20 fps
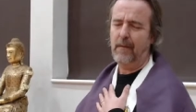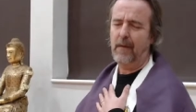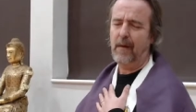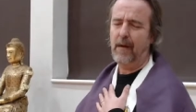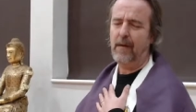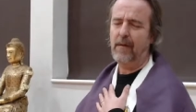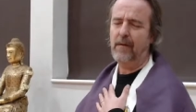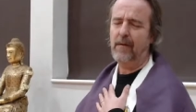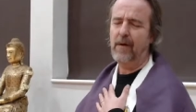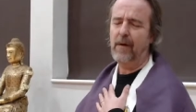
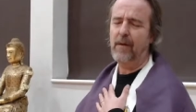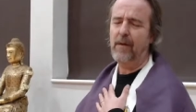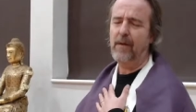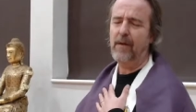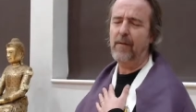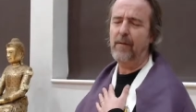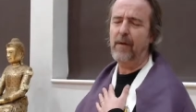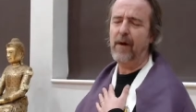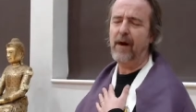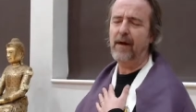And so with the
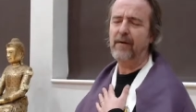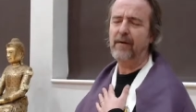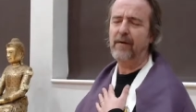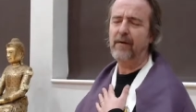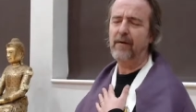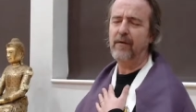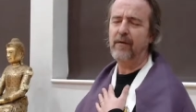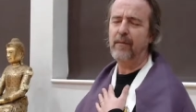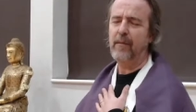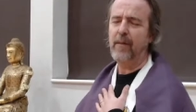
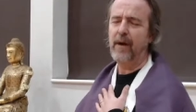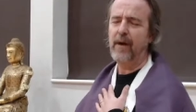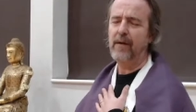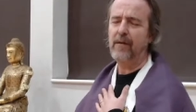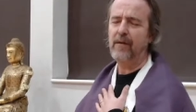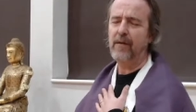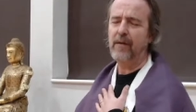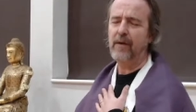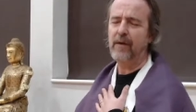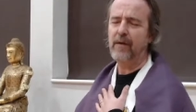practice of
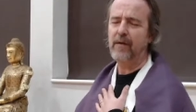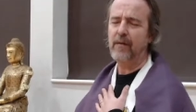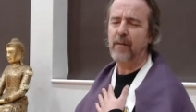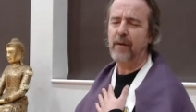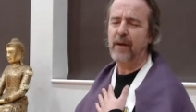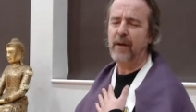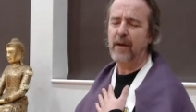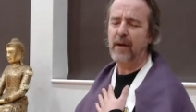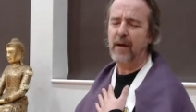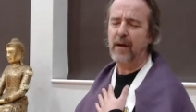mindfulness,
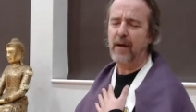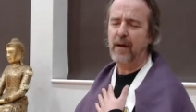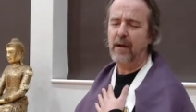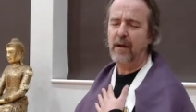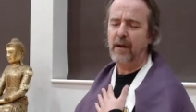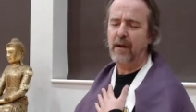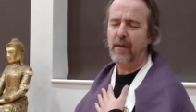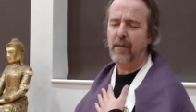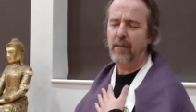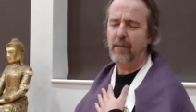we
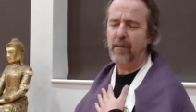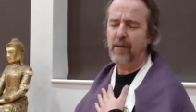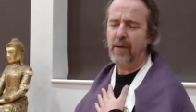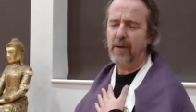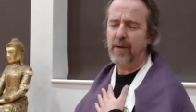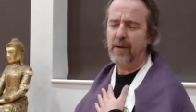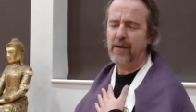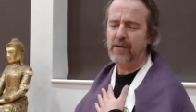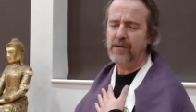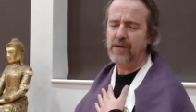
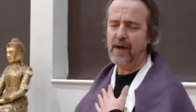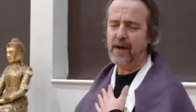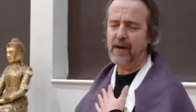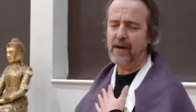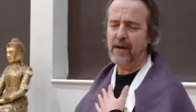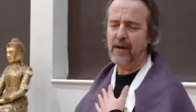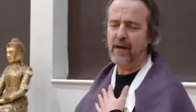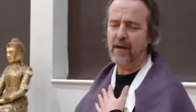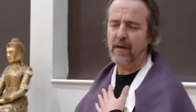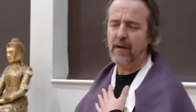bring a
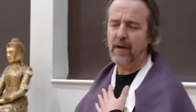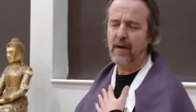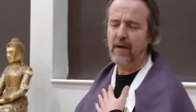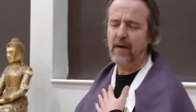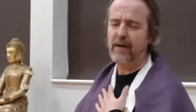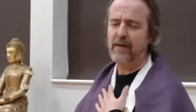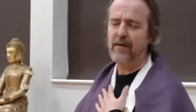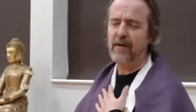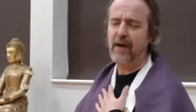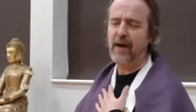gentle
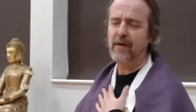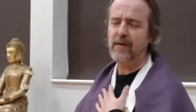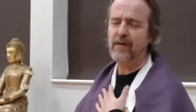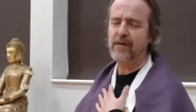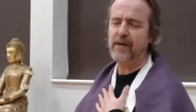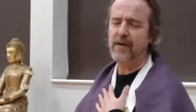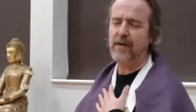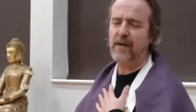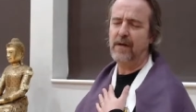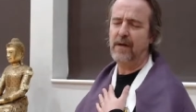
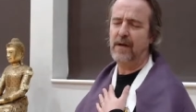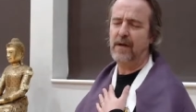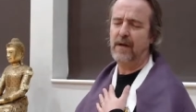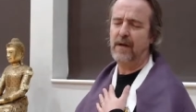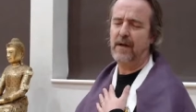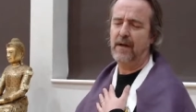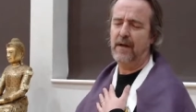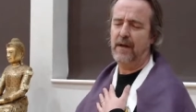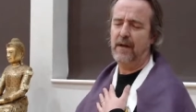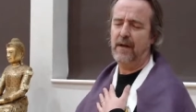attention
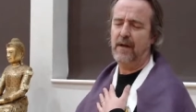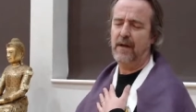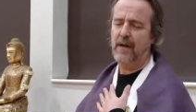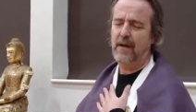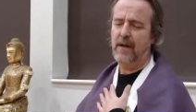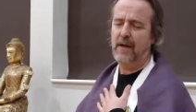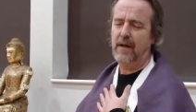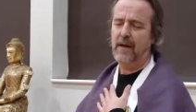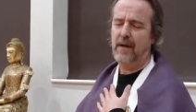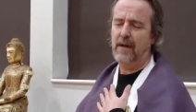
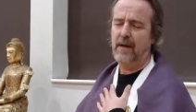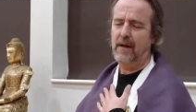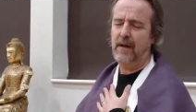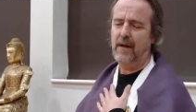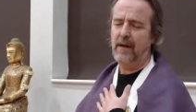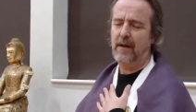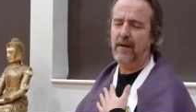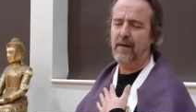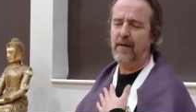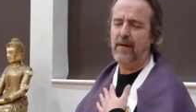
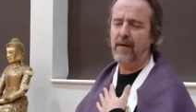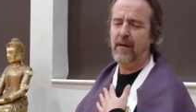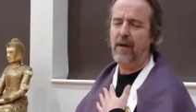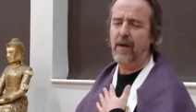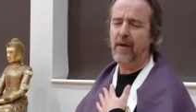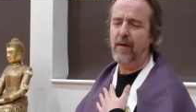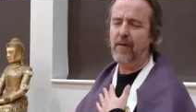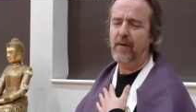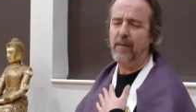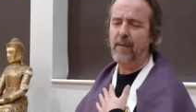to
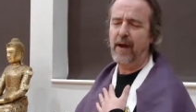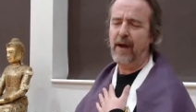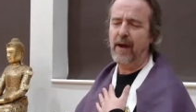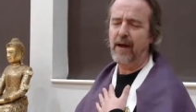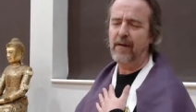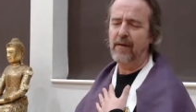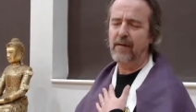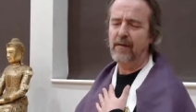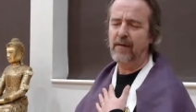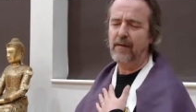those
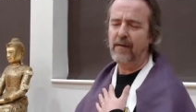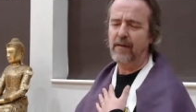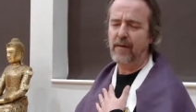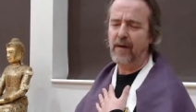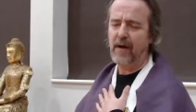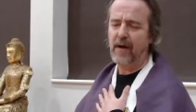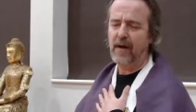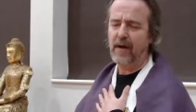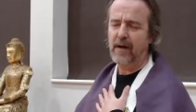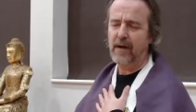patterns of
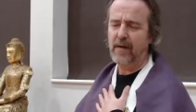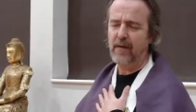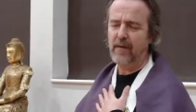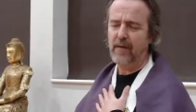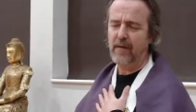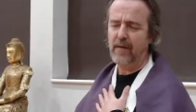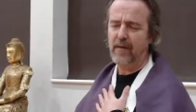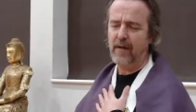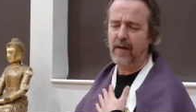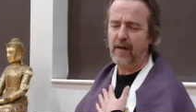
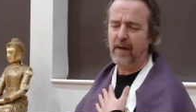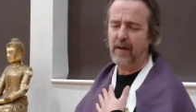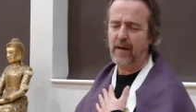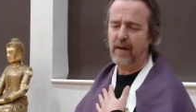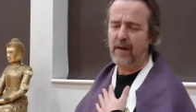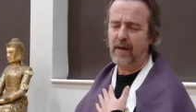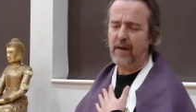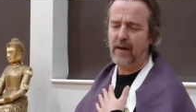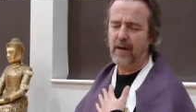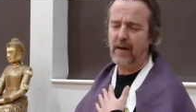tightness.
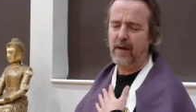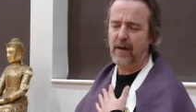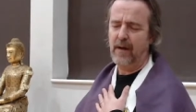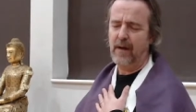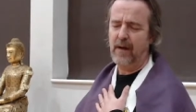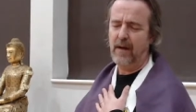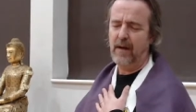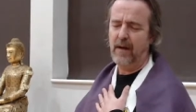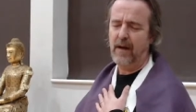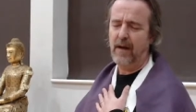
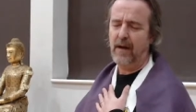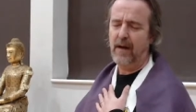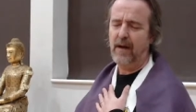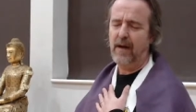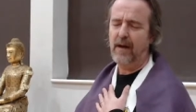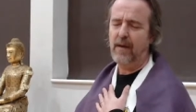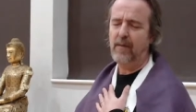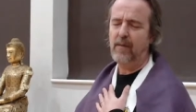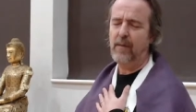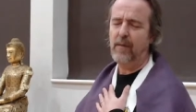And
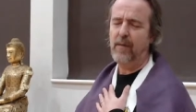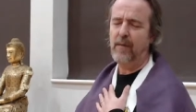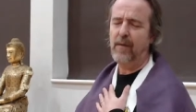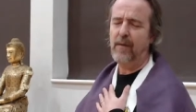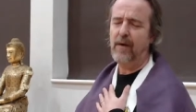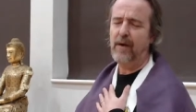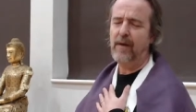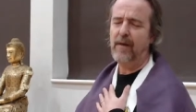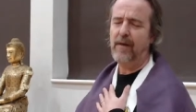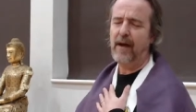as we
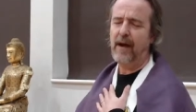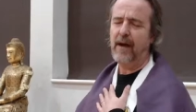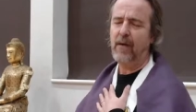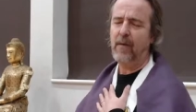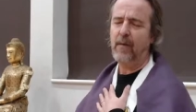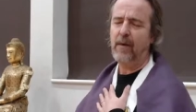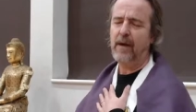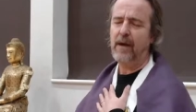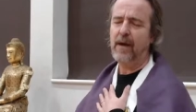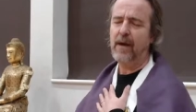breathe
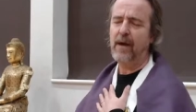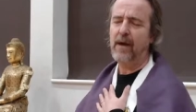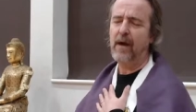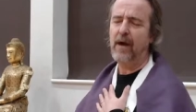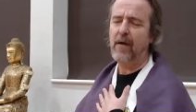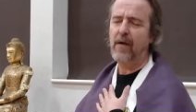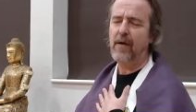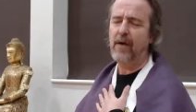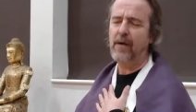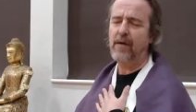out, we
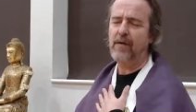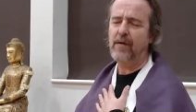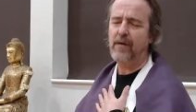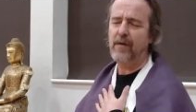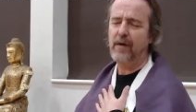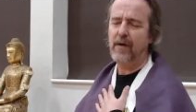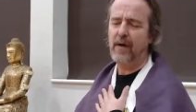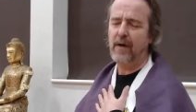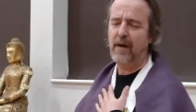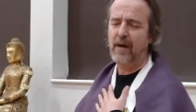encourage
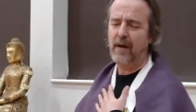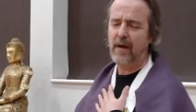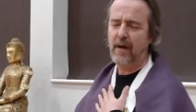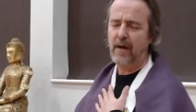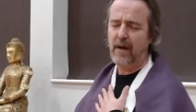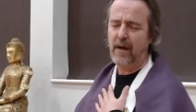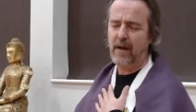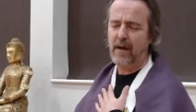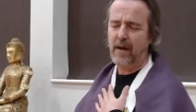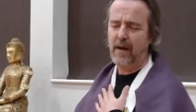
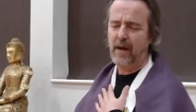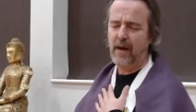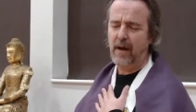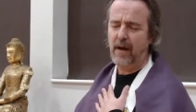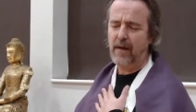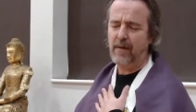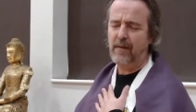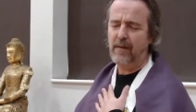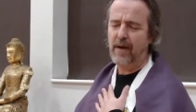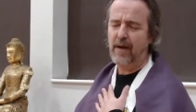
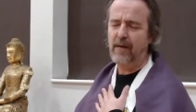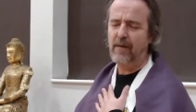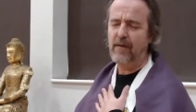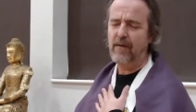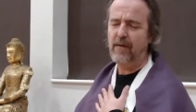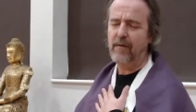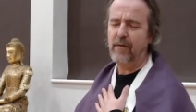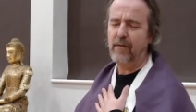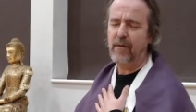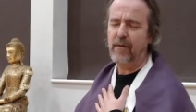a sense
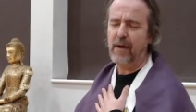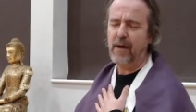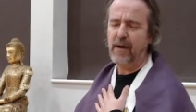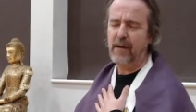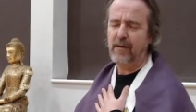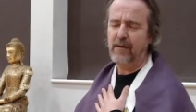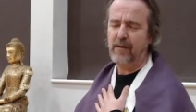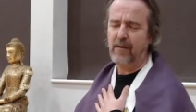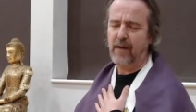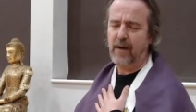of
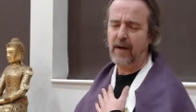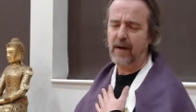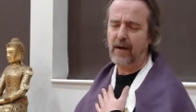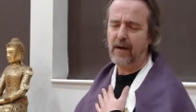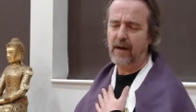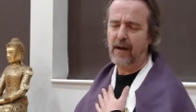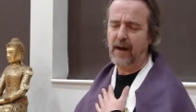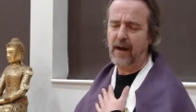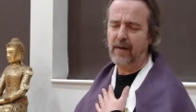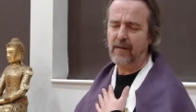releasing
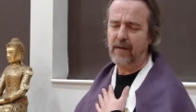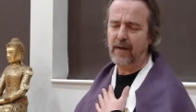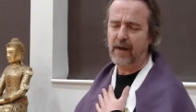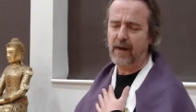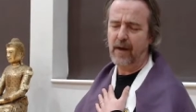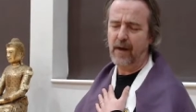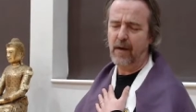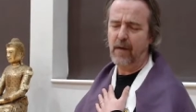and letting go.